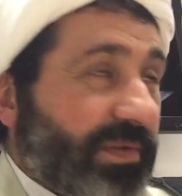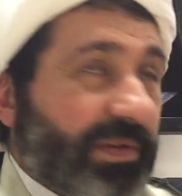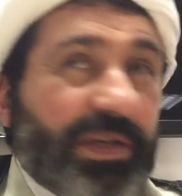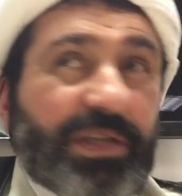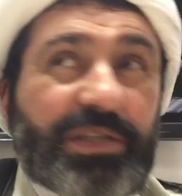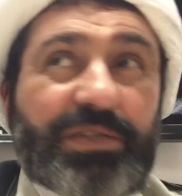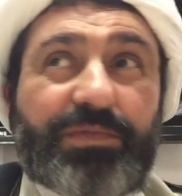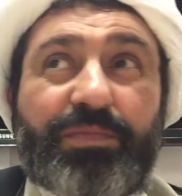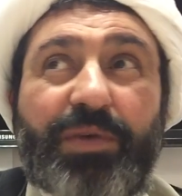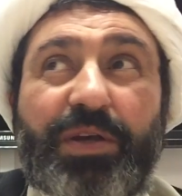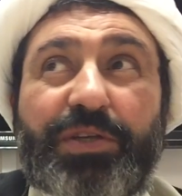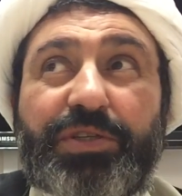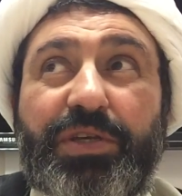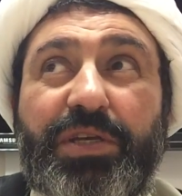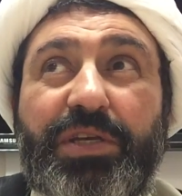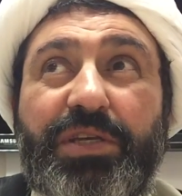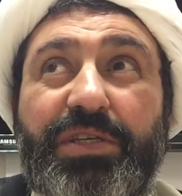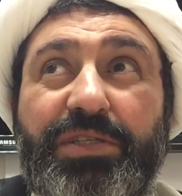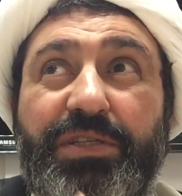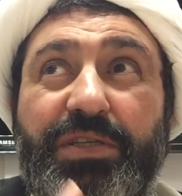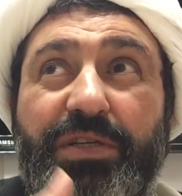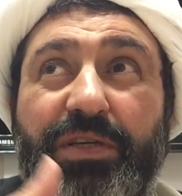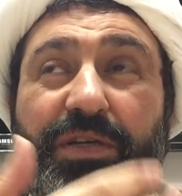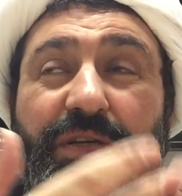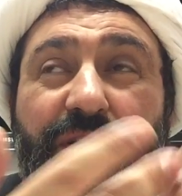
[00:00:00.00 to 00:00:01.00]
It's much
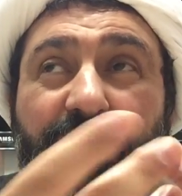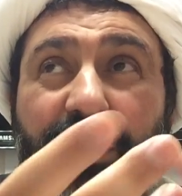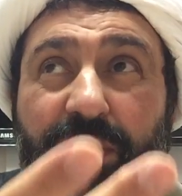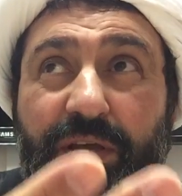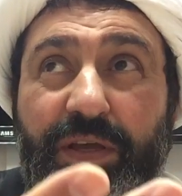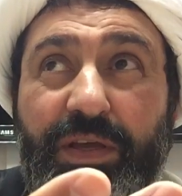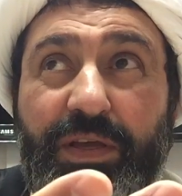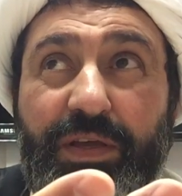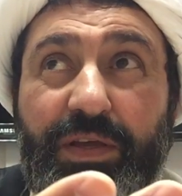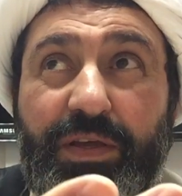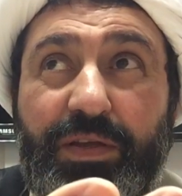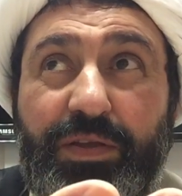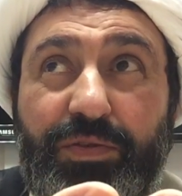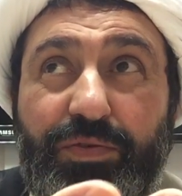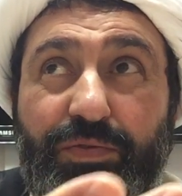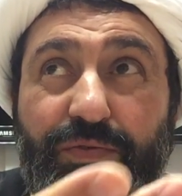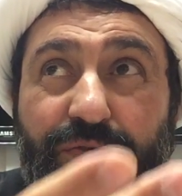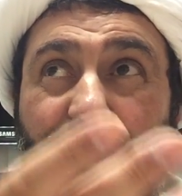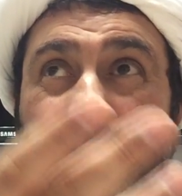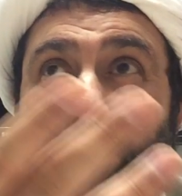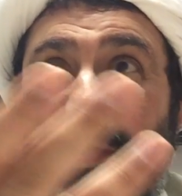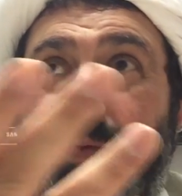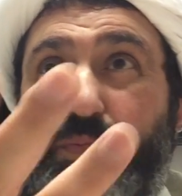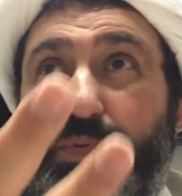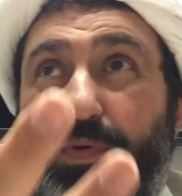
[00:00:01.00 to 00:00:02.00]
easier to
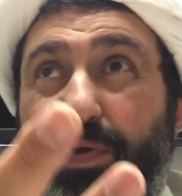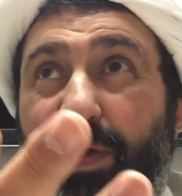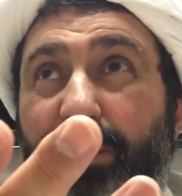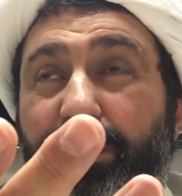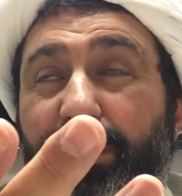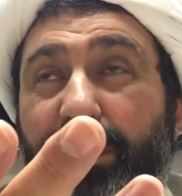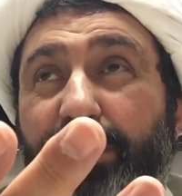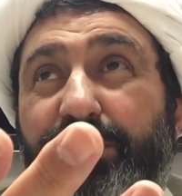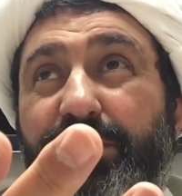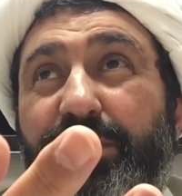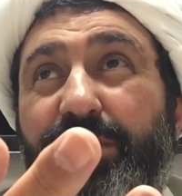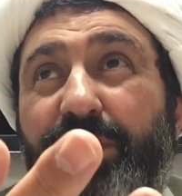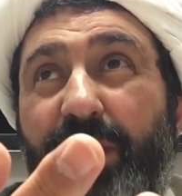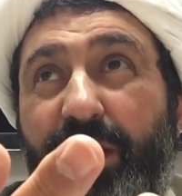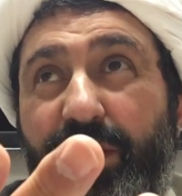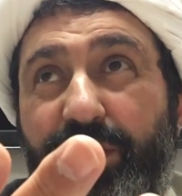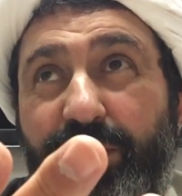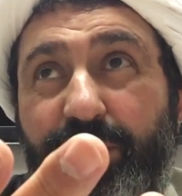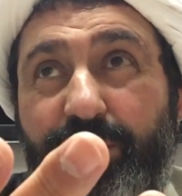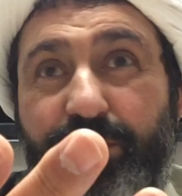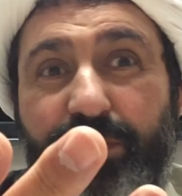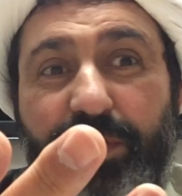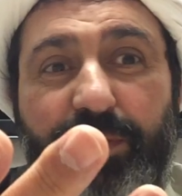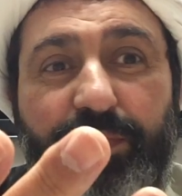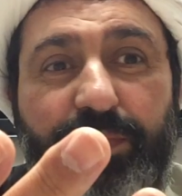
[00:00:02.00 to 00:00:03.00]
see problems in
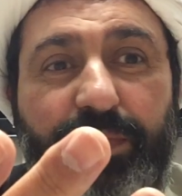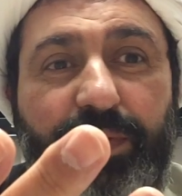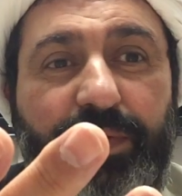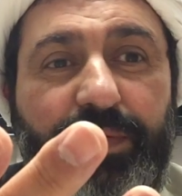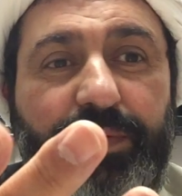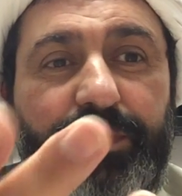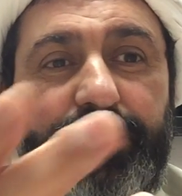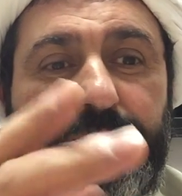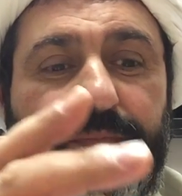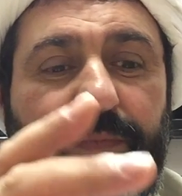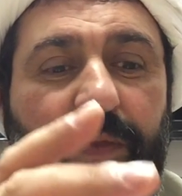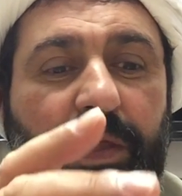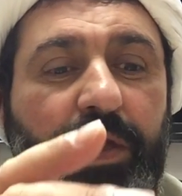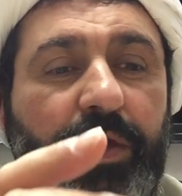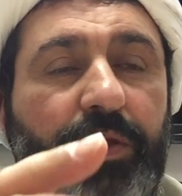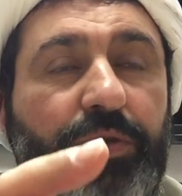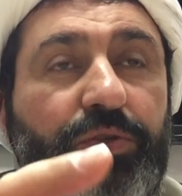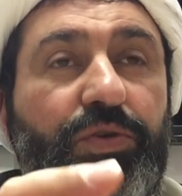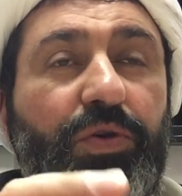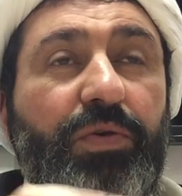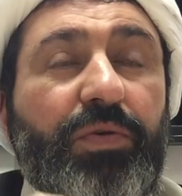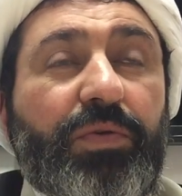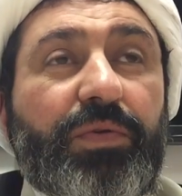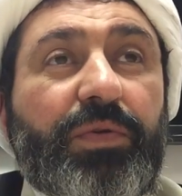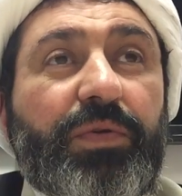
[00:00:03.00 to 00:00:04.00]
other people.
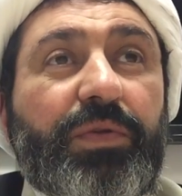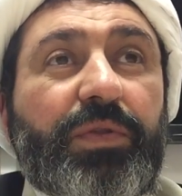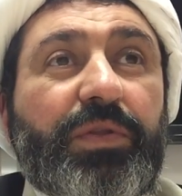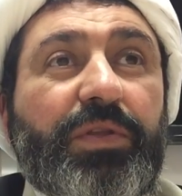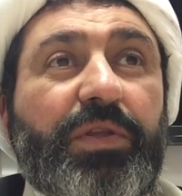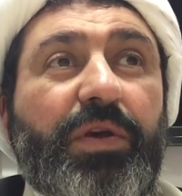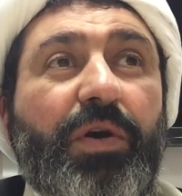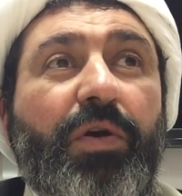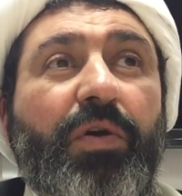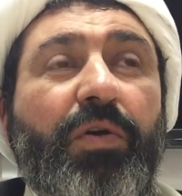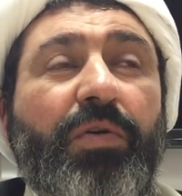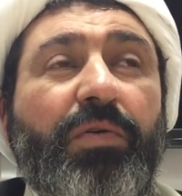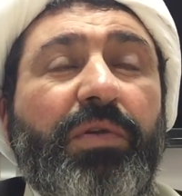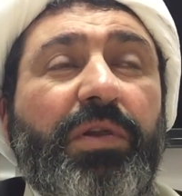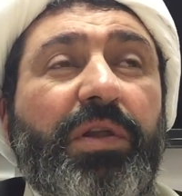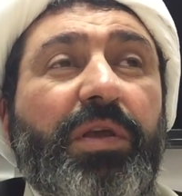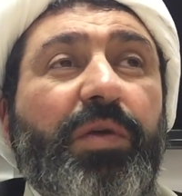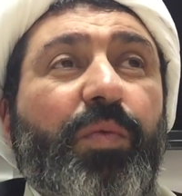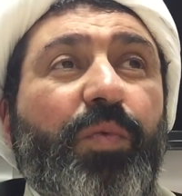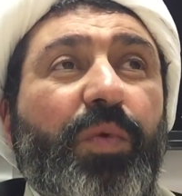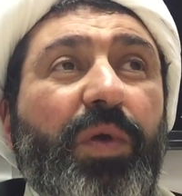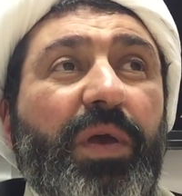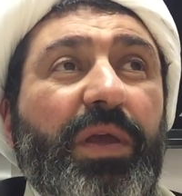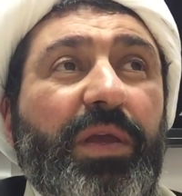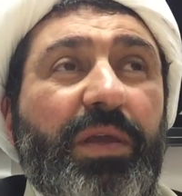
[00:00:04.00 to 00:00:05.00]
So the
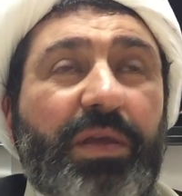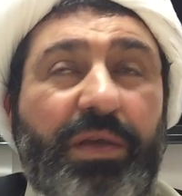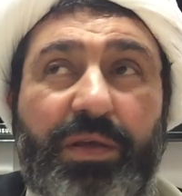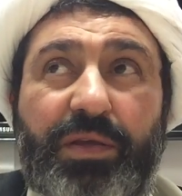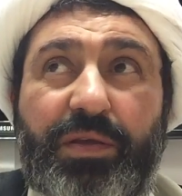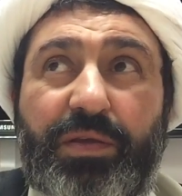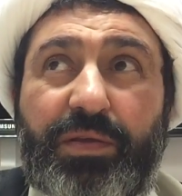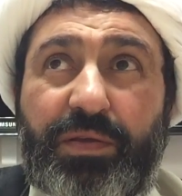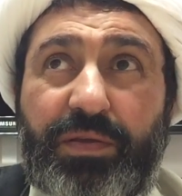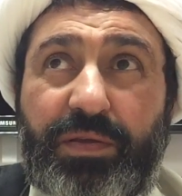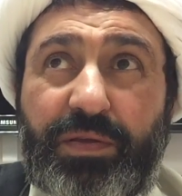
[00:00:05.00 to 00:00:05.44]
only way